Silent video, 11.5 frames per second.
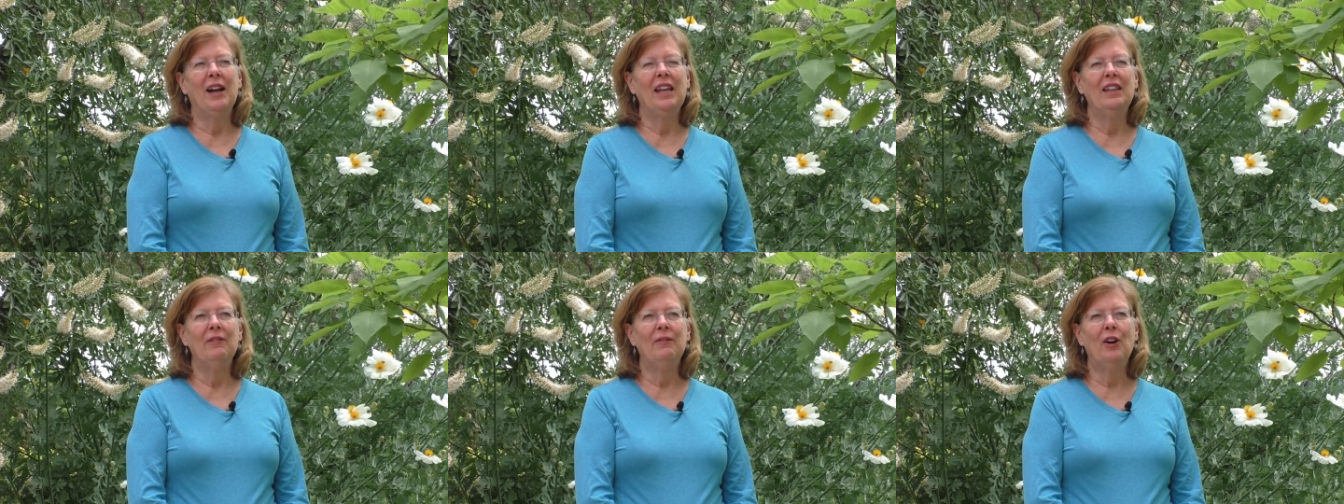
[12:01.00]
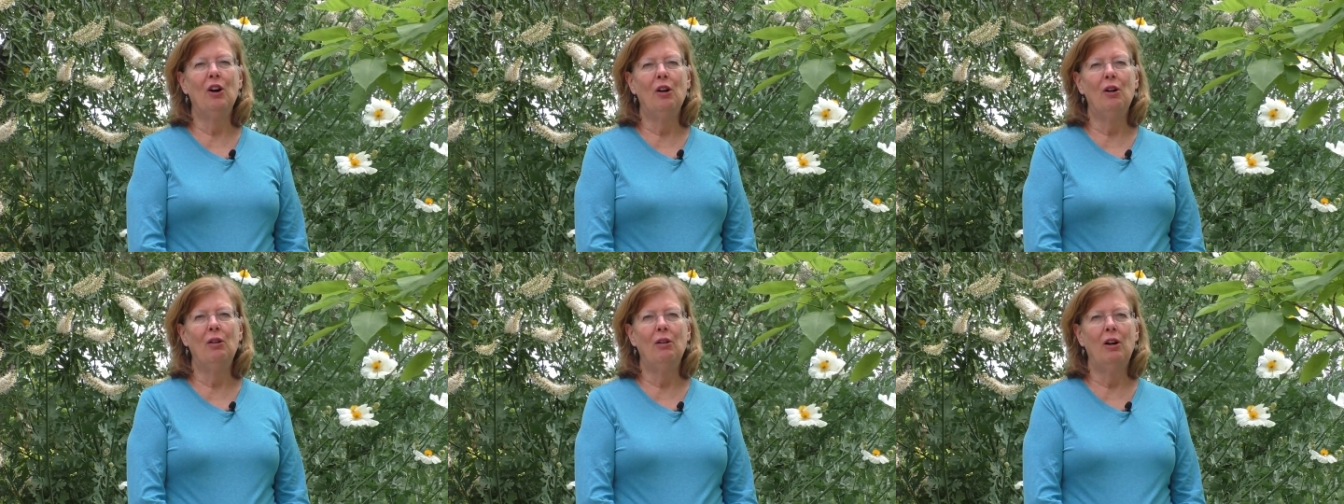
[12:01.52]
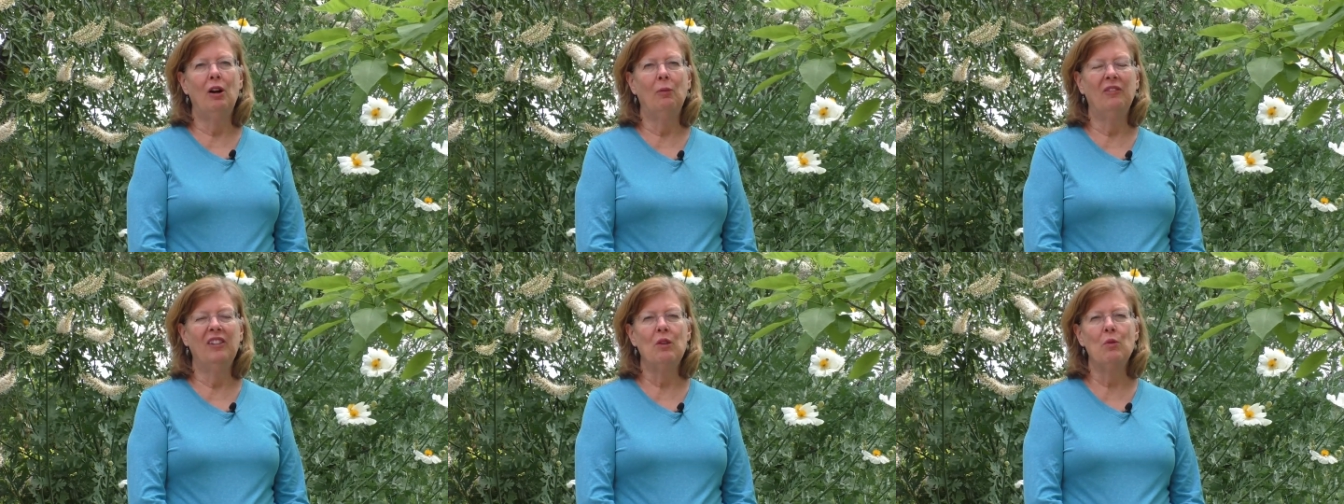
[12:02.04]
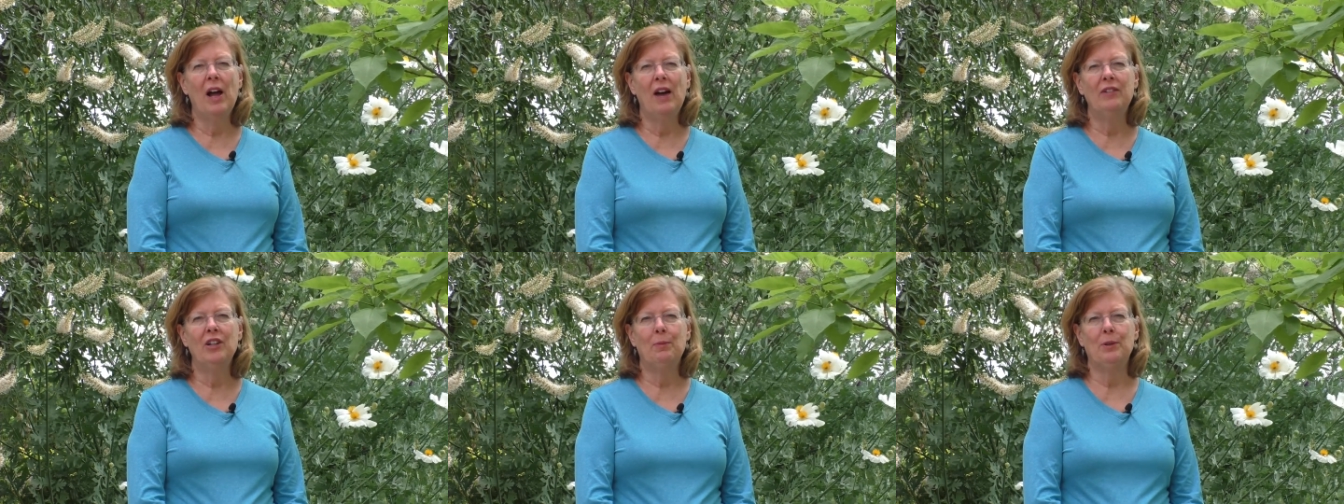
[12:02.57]
In the fall, hopefully we'll
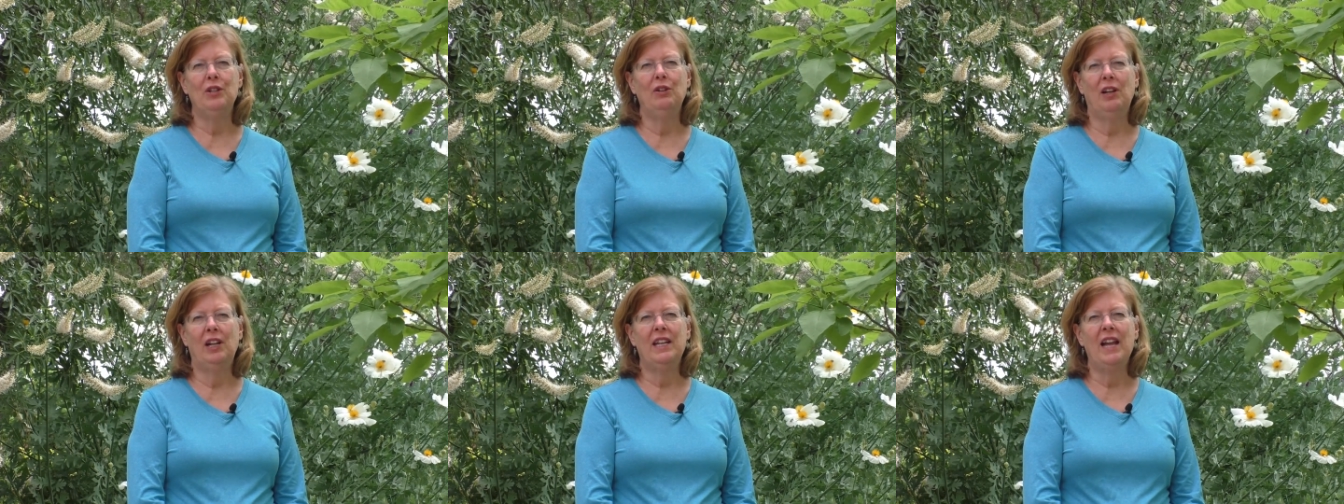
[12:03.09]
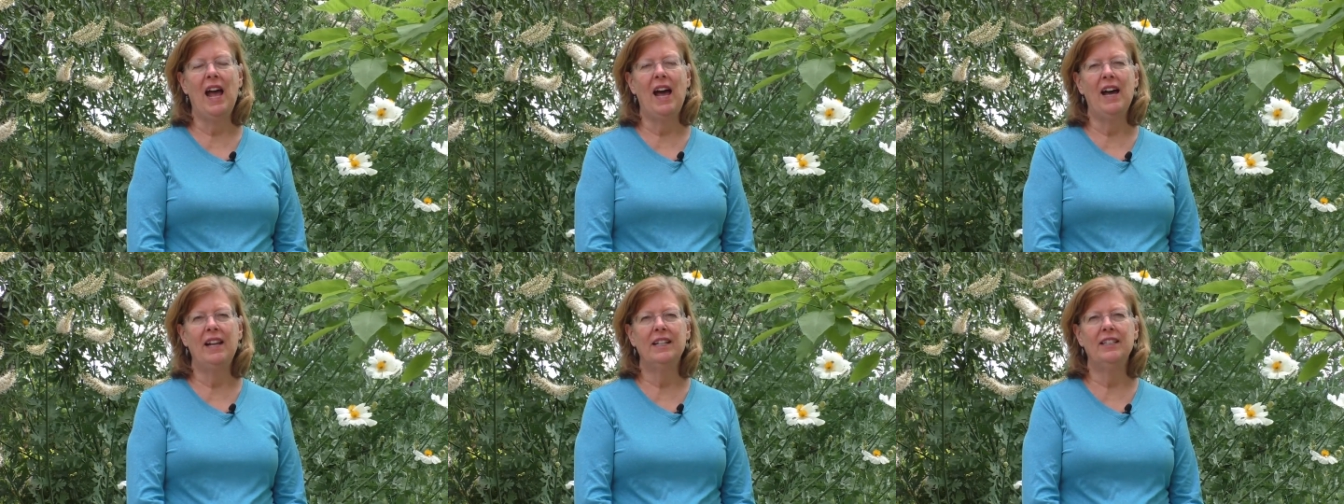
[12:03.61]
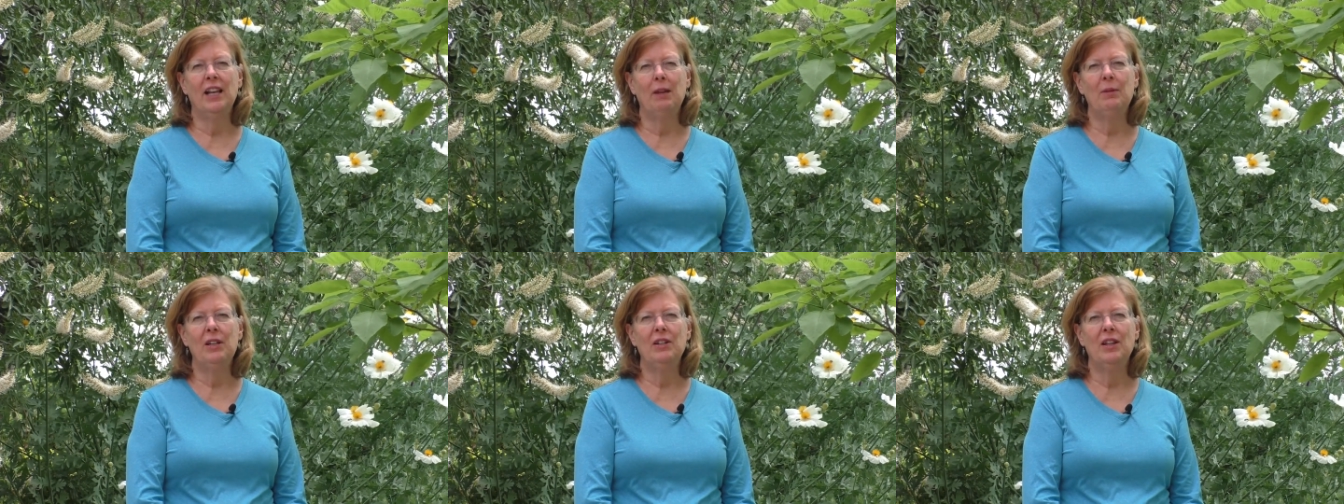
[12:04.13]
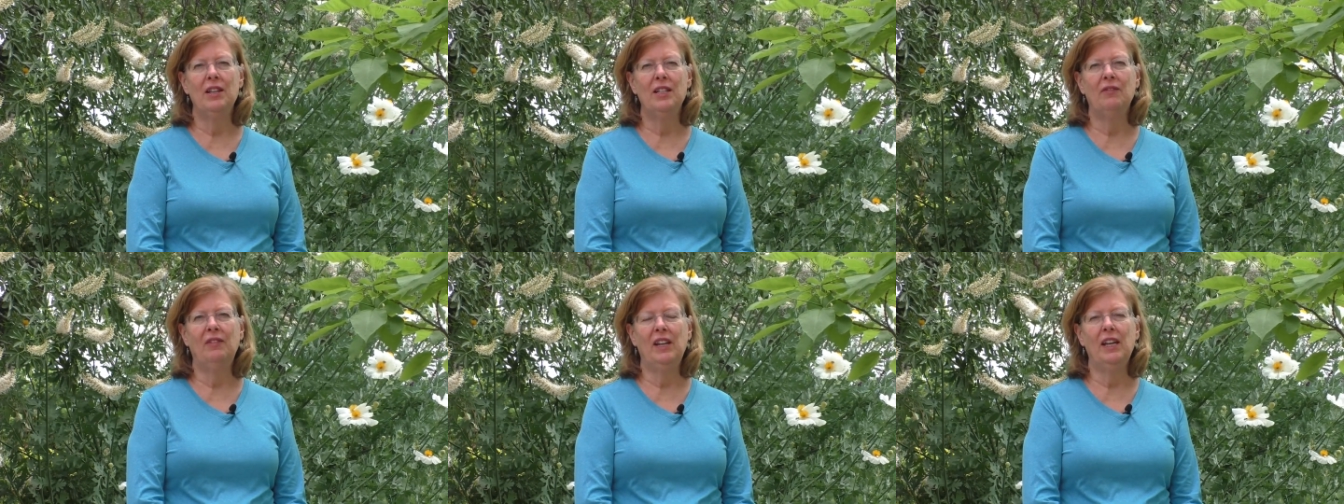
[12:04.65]
have an opportunity to add a segment to
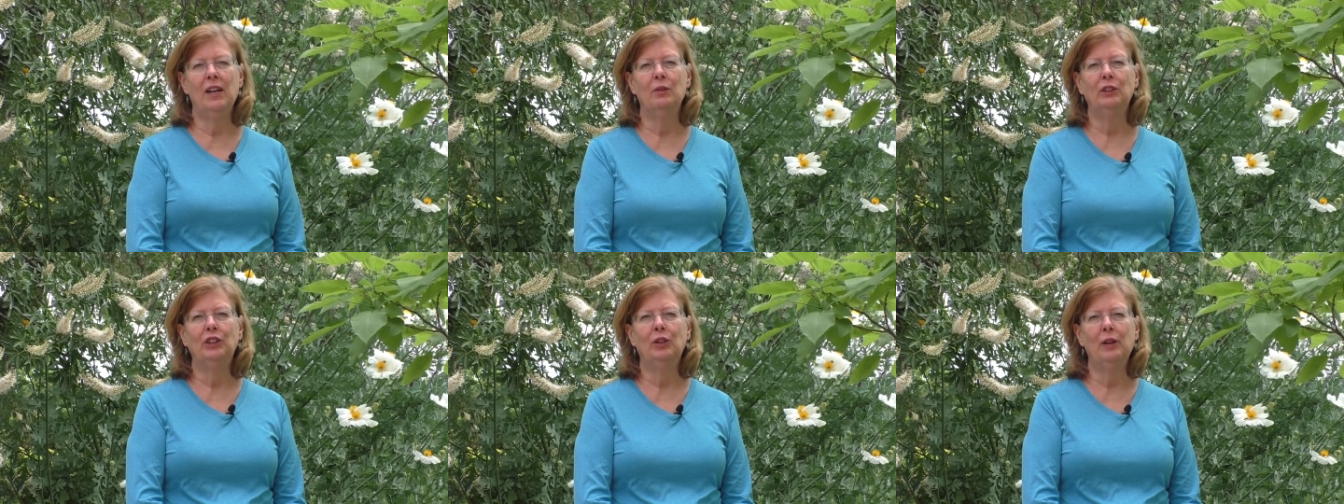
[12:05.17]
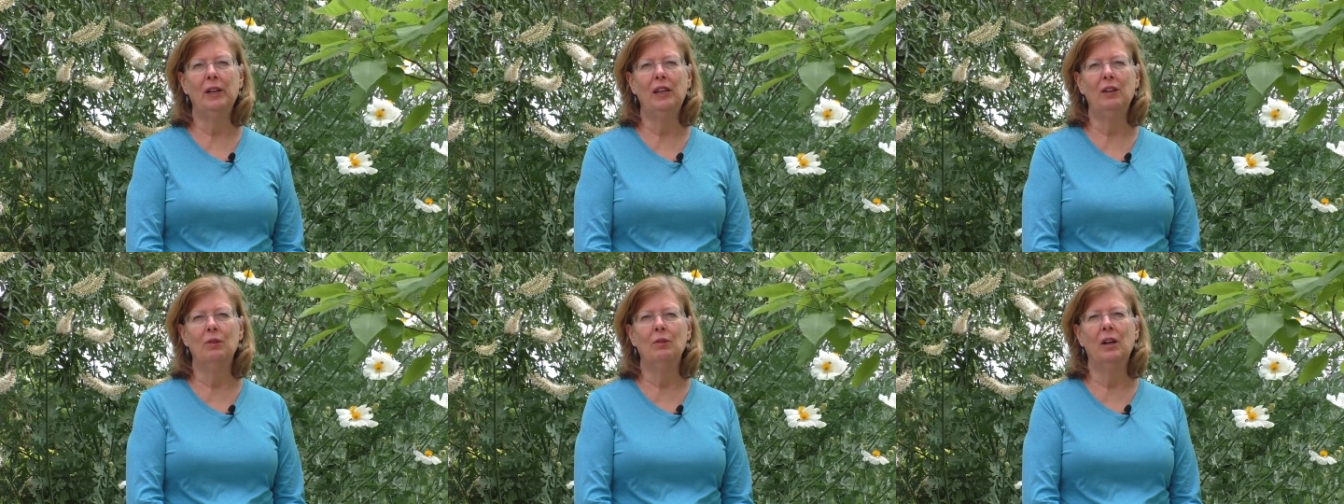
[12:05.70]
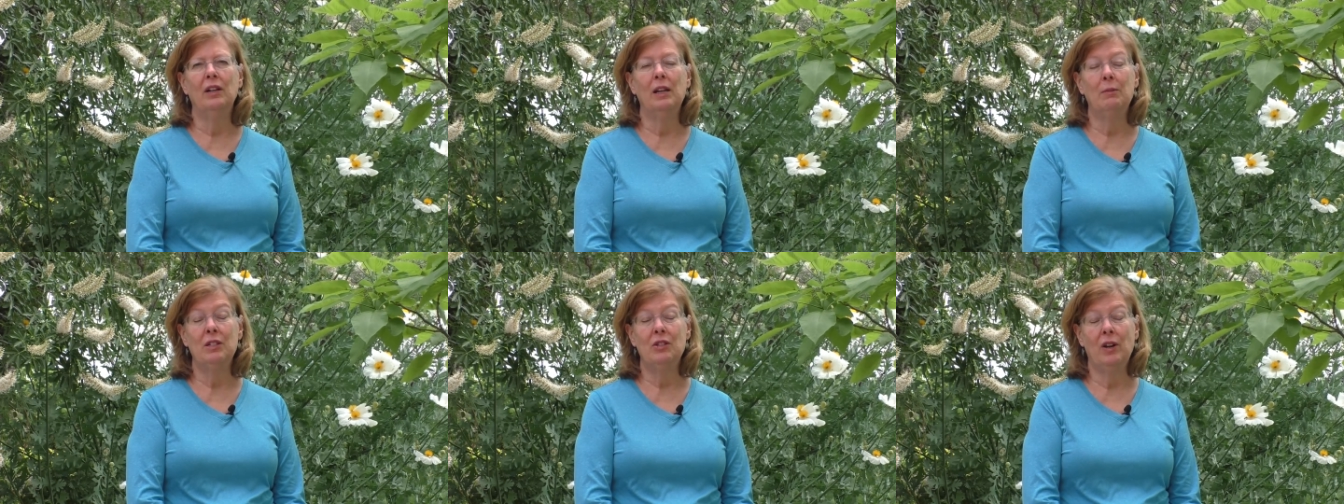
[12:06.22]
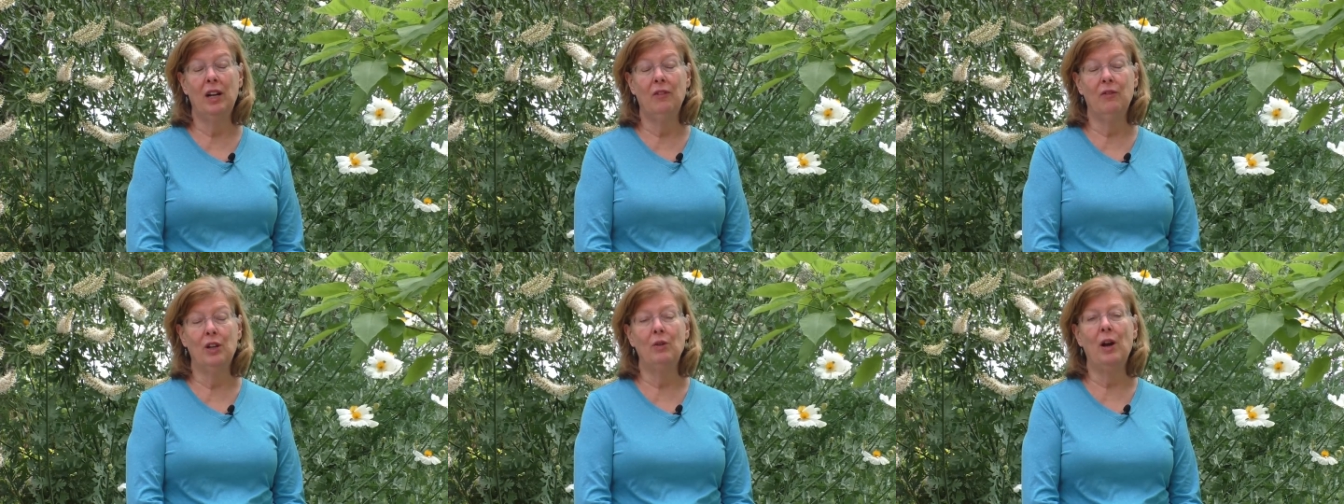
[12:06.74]
this video showing you, demonstrating
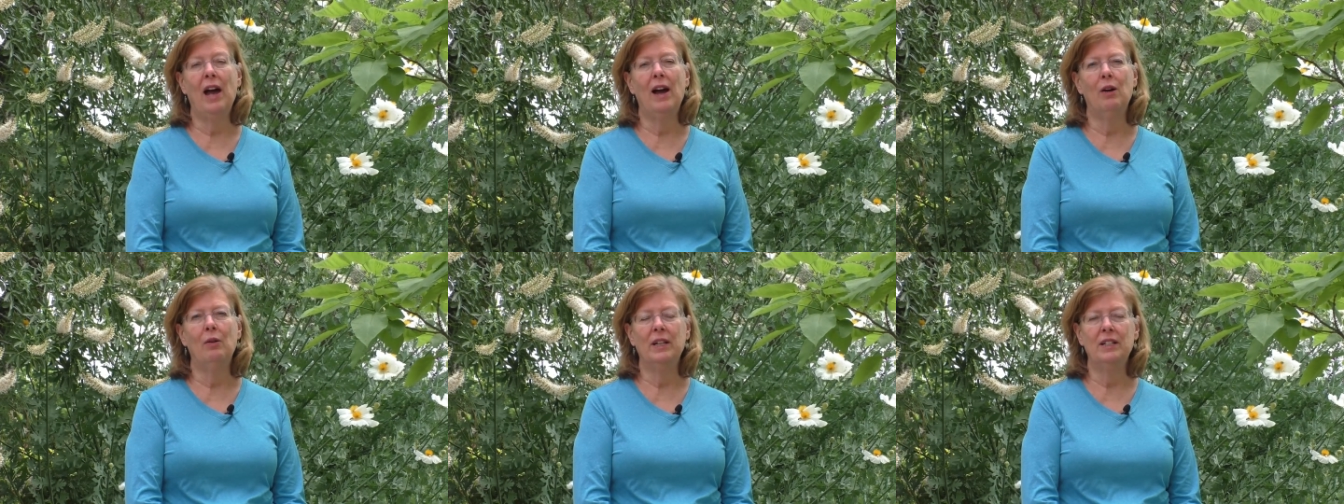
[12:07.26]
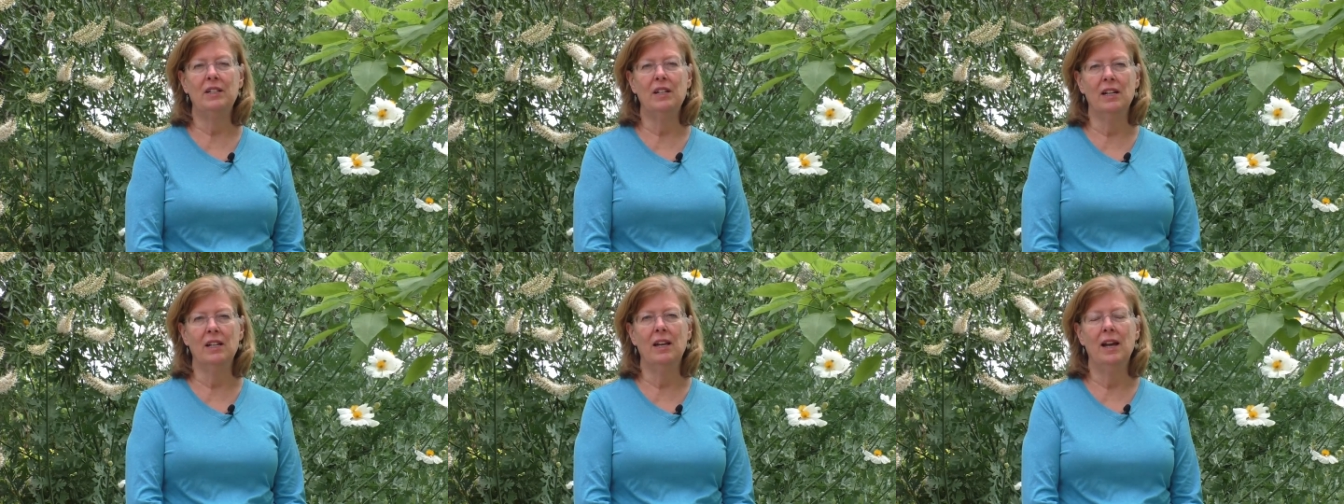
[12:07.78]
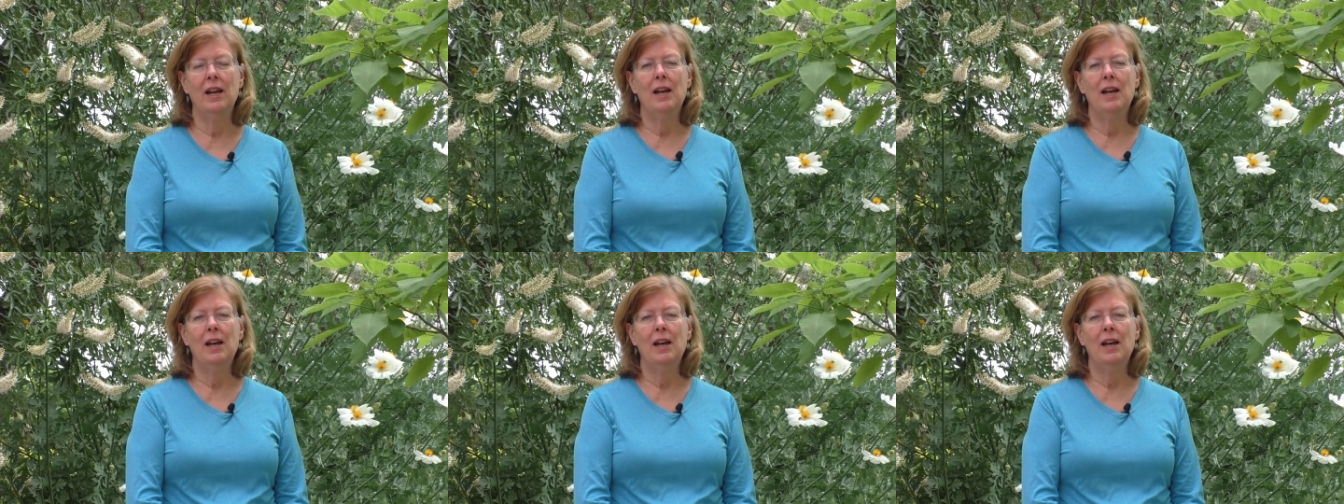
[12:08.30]
for you how it's done.